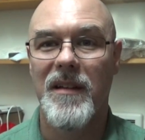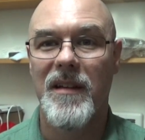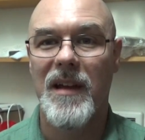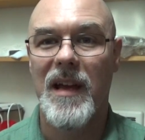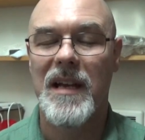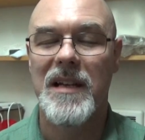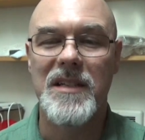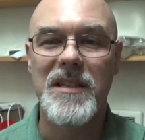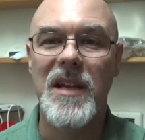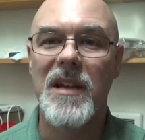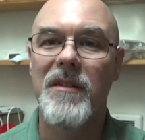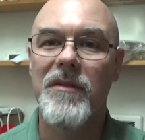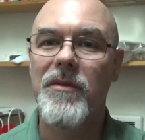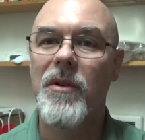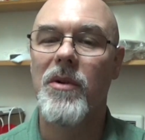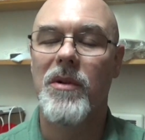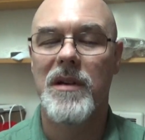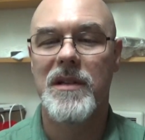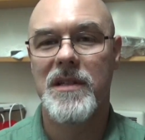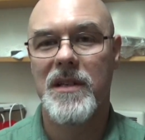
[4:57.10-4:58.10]
instead of
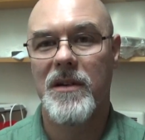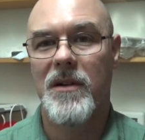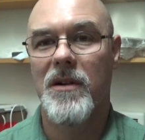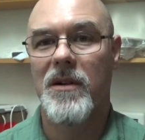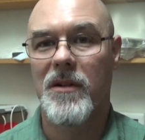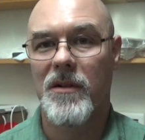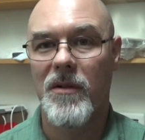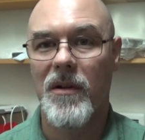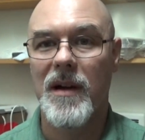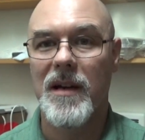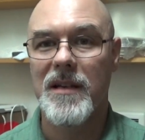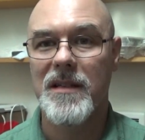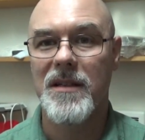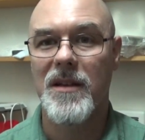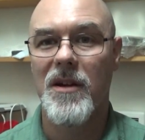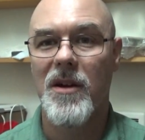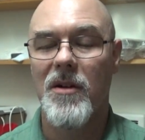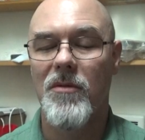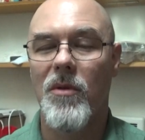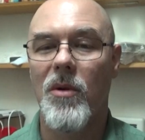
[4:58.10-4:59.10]
focusing on Christ.
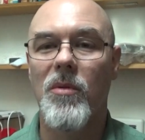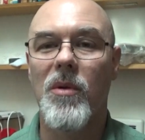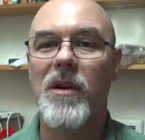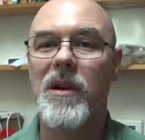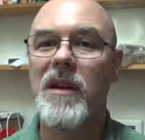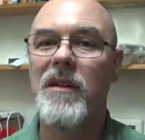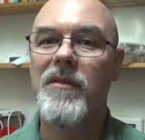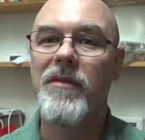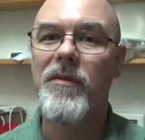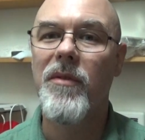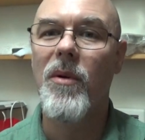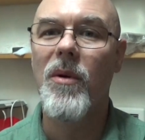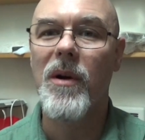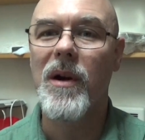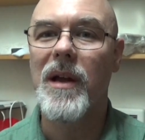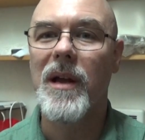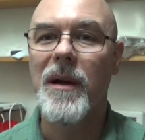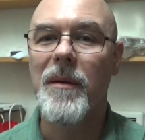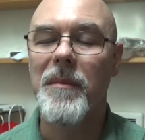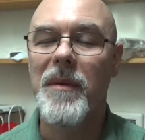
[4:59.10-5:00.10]
We're working for
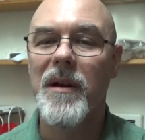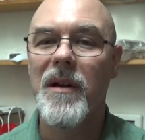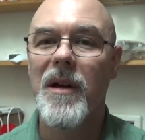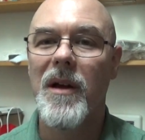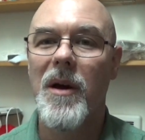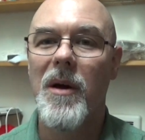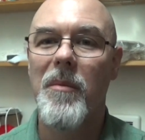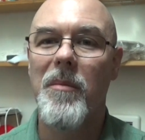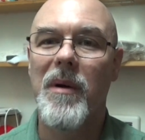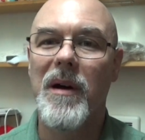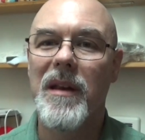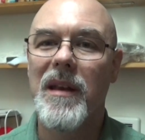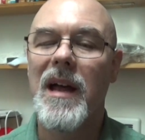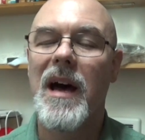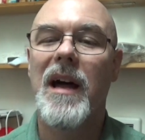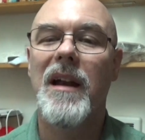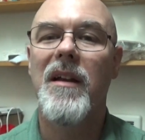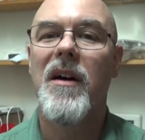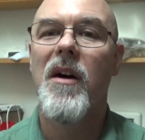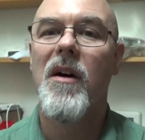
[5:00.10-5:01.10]
Him, but
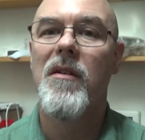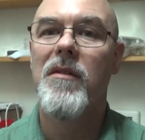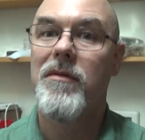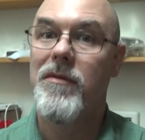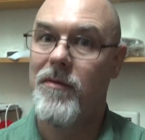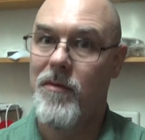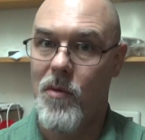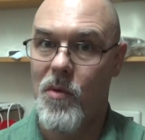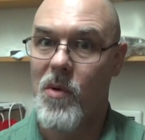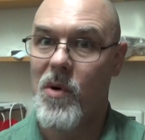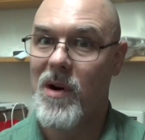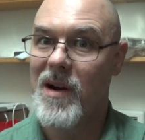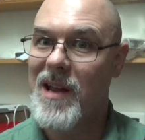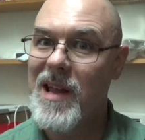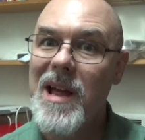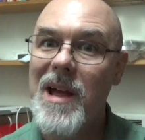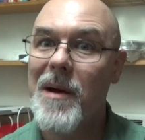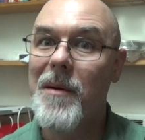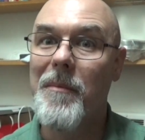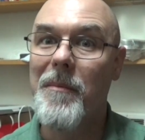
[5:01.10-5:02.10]
not for
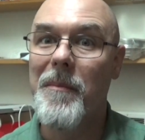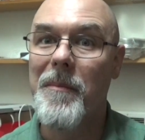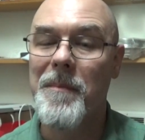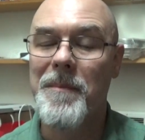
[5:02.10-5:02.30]
Him.